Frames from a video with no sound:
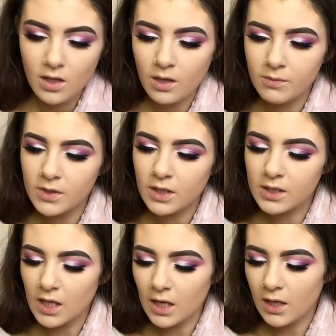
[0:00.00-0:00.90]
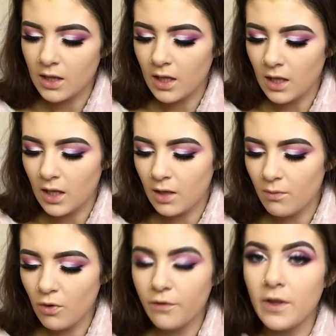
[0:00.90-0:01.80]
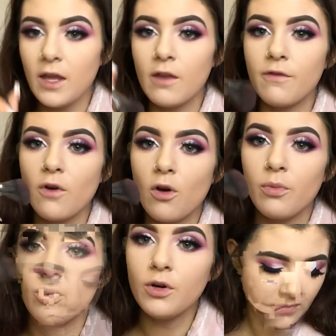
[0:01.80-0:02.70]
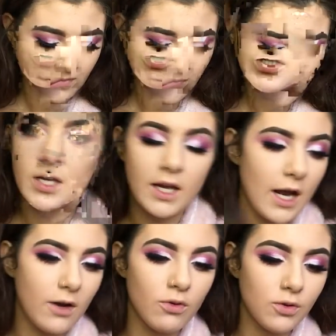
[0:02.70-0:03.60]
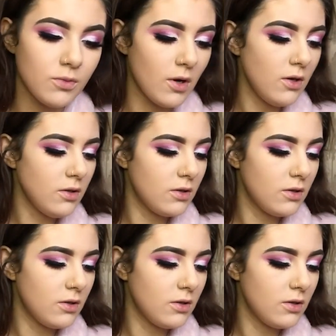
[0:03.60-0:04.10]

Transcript: I'm just going to take the Morphe E4 brush, which is like an angled one,